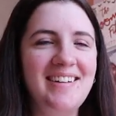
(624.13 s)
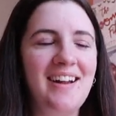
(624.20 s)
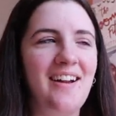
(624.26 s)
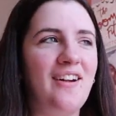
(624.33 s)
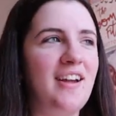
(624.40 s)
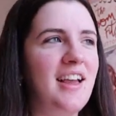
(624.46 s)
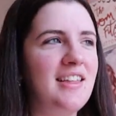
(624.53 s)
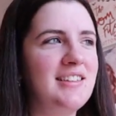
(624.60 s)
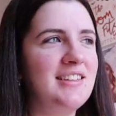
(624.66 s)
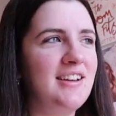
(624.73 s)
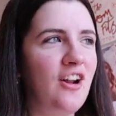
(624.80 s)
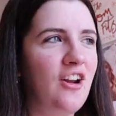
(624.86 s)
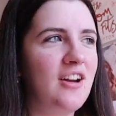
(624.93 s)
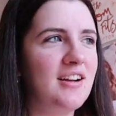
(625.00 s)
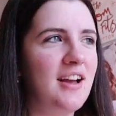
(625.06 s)
Or is it
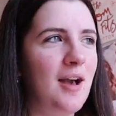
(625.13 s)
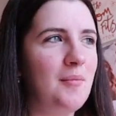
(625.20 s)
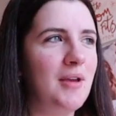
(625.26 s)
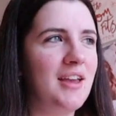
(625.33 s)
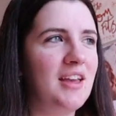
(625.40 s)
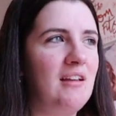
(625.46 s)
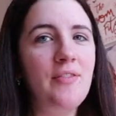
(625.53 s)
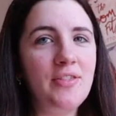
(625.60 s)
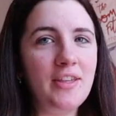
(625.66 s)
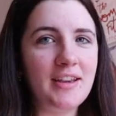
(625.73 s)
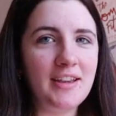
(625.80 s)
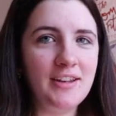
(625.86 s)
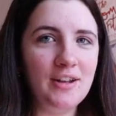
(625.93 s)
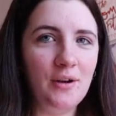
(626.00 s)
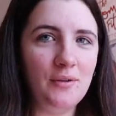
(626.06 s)
ergonomic?
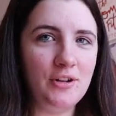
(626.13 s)
Like, you know,